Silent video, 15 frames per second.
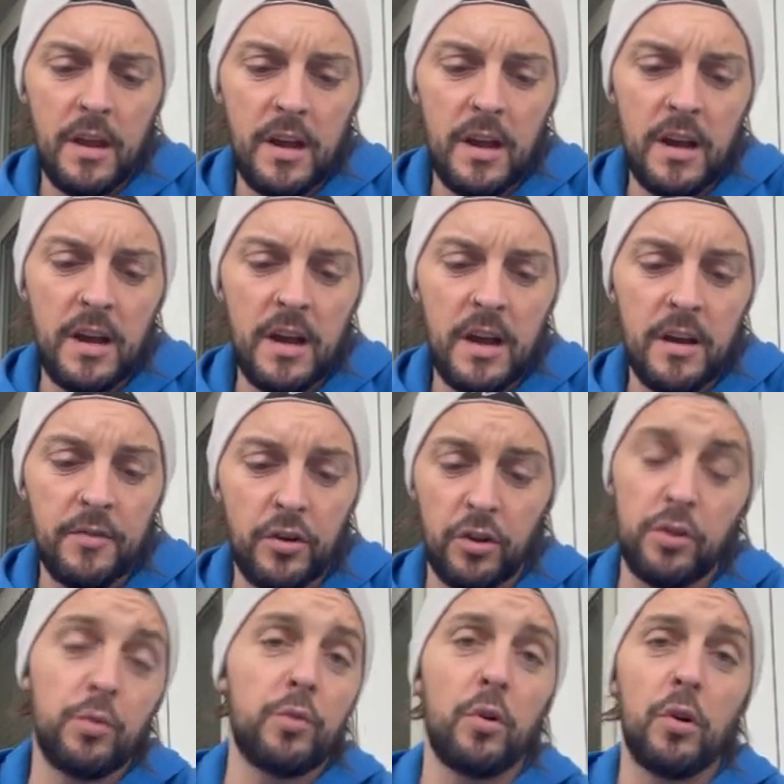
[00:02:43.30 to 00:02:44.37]
I've not
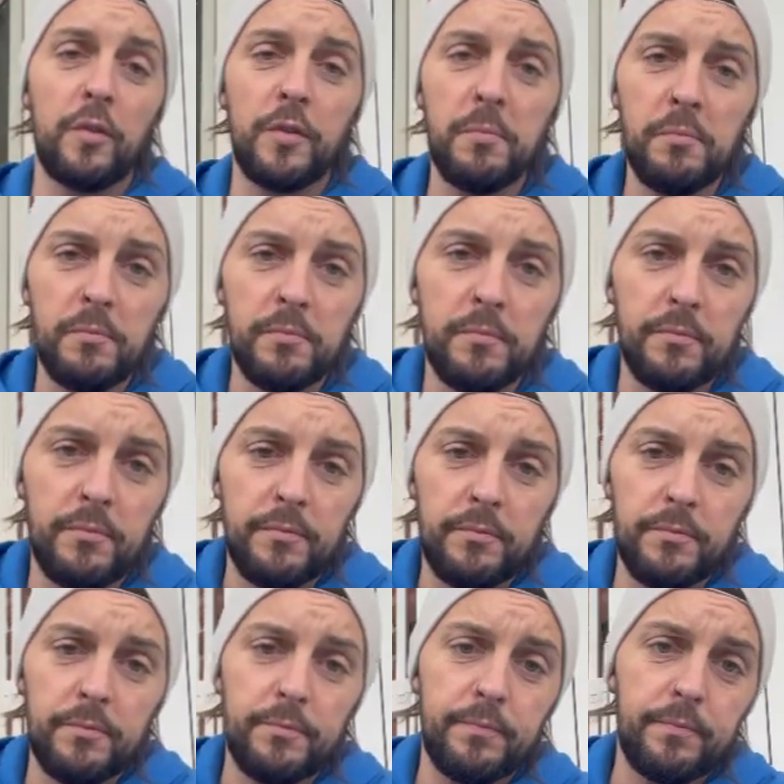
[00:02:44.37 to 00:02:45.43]
used all of them.
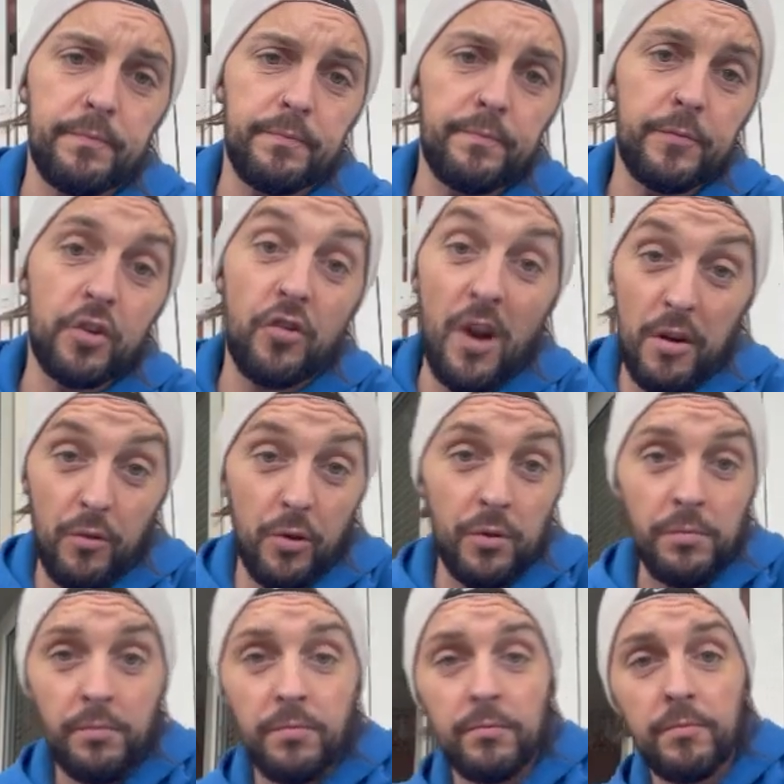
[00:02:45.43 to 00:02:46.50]
Track
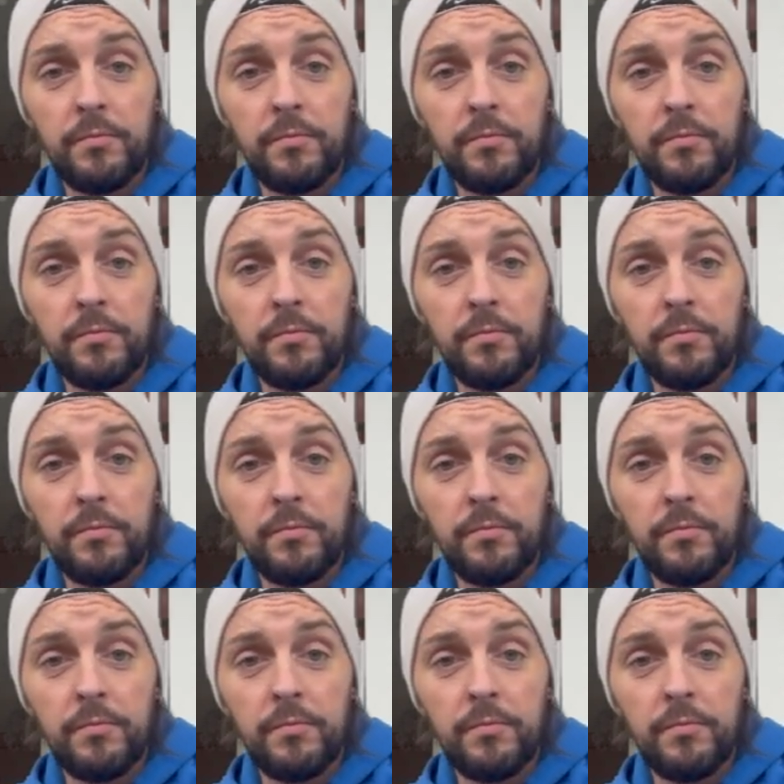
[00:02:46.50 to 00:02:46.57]
run,